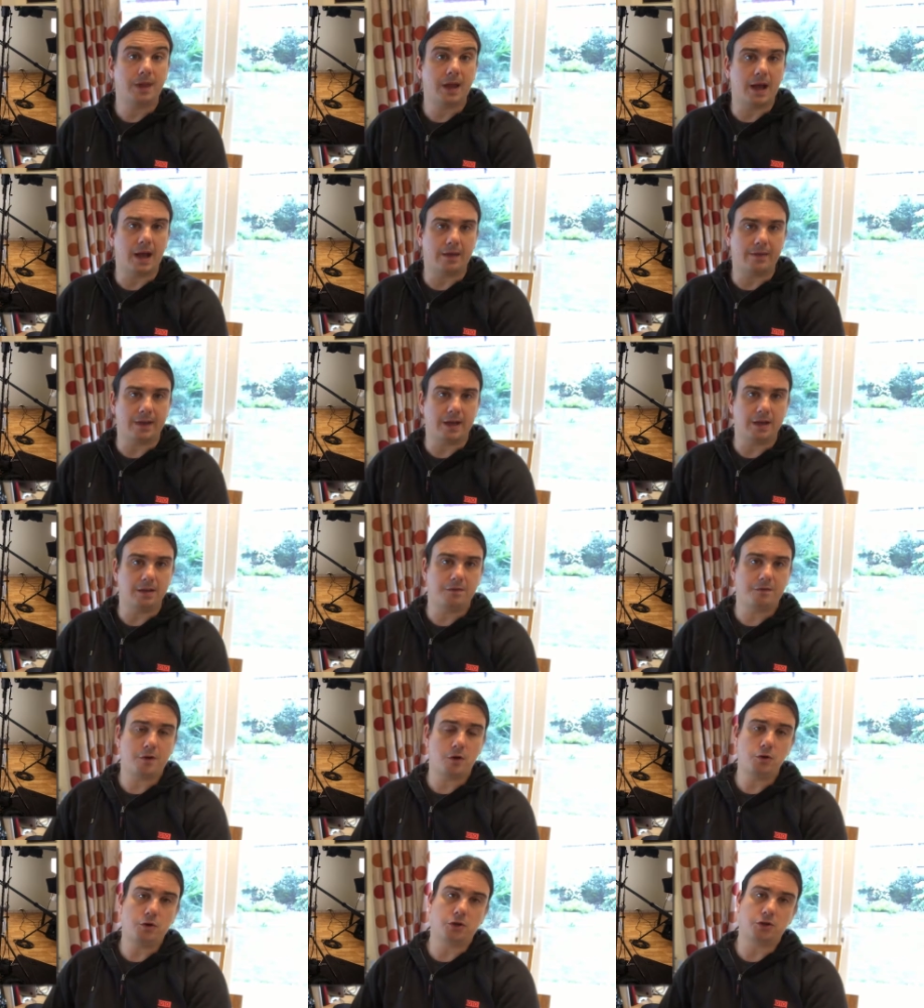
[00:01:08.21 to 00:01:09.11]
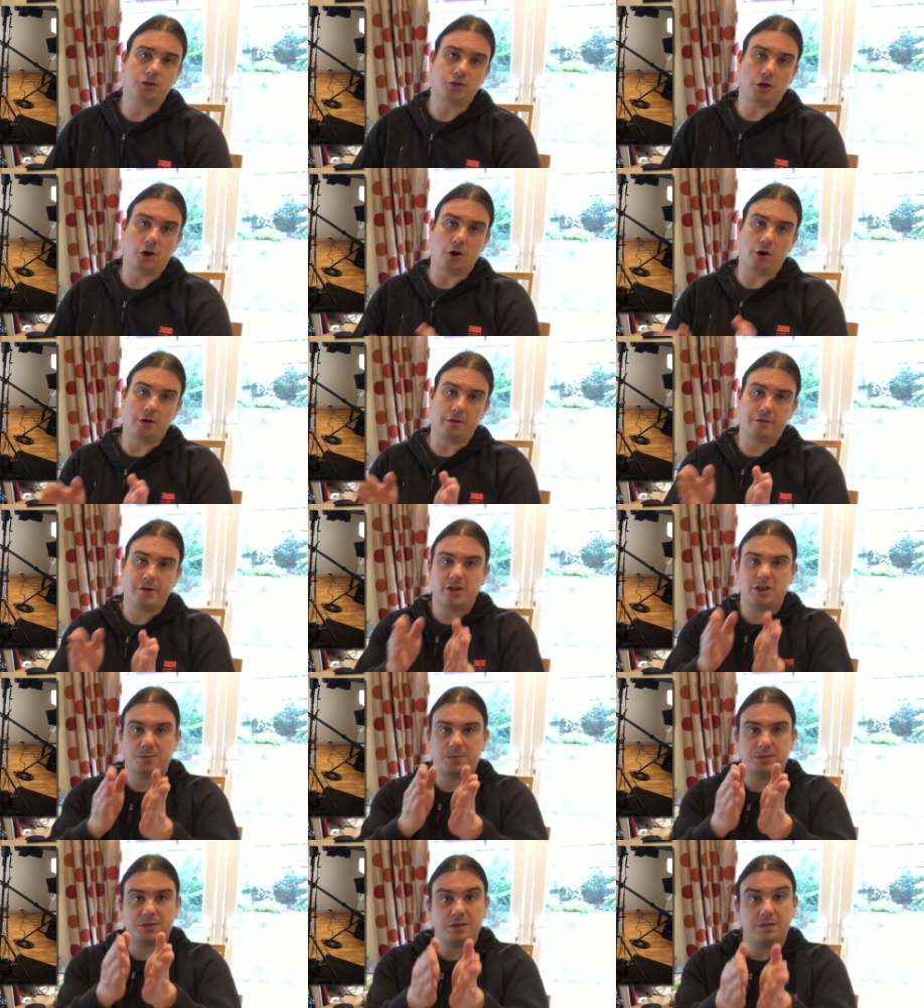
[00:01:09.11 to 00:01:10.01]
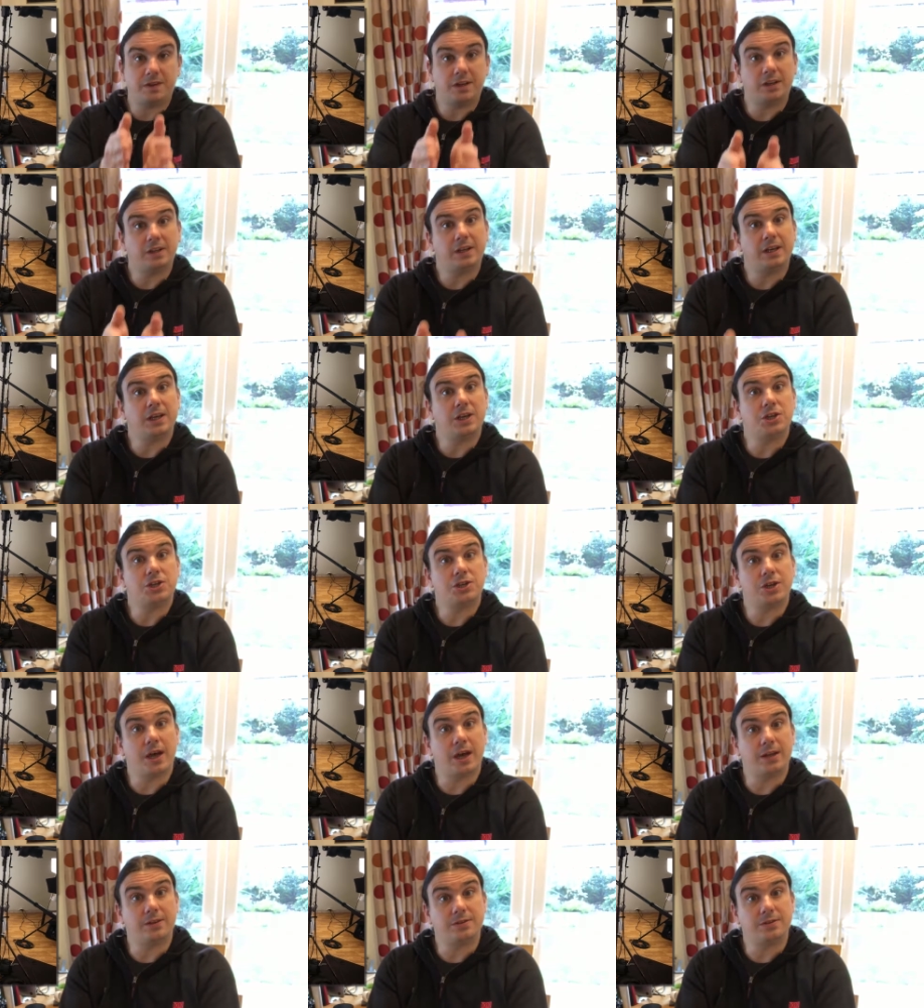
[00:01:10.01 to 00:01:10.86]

and they focus on a very specific niche,